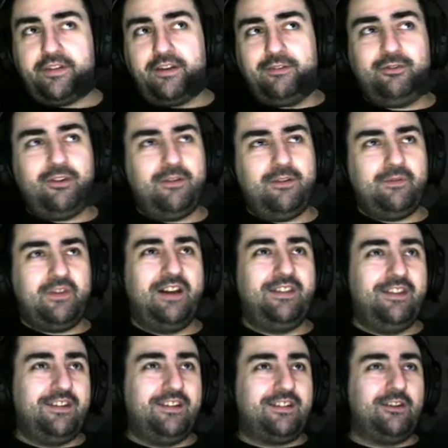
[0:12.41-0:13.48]
I should have done
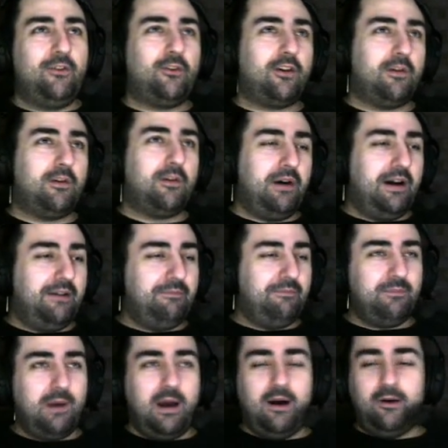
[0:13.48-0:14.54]
this sooner, but
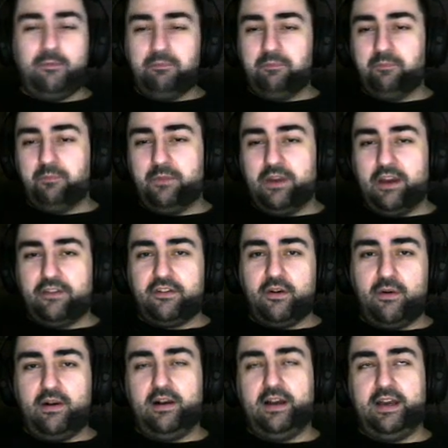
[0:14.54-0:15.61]
well, you guys know
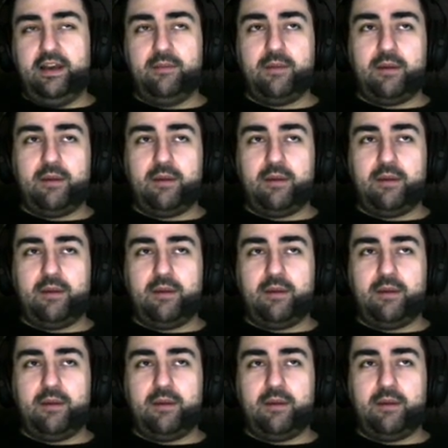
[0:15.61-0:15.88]
how I am.